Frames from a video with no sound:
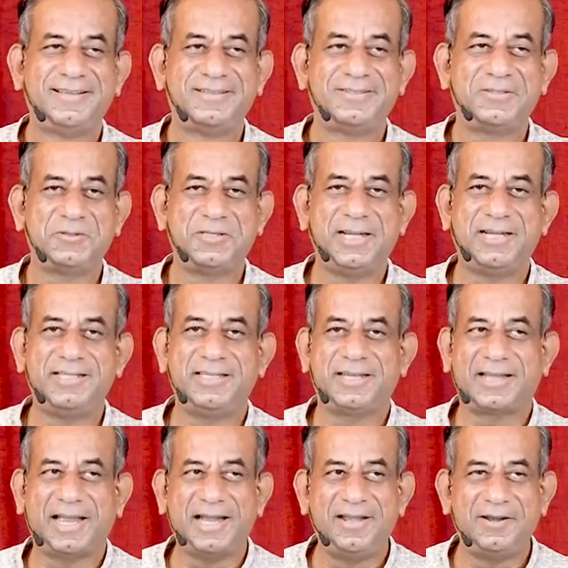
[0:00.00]
So that is a
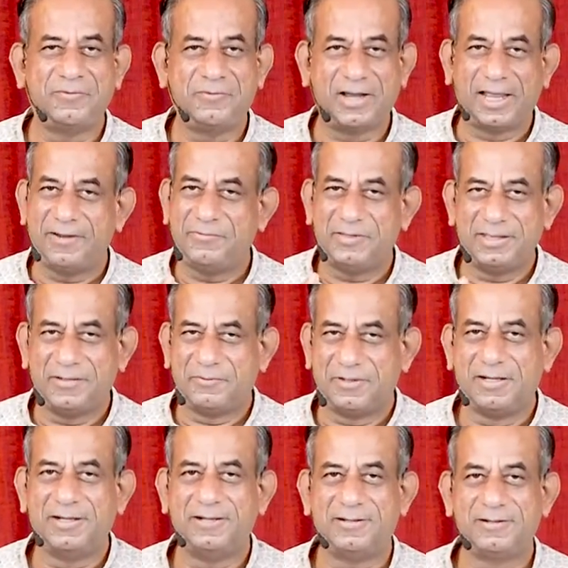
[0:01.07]
kind of life in the
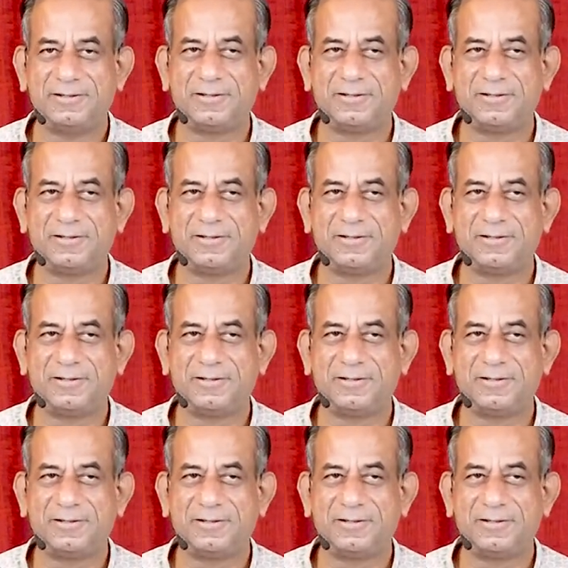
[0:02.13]
world.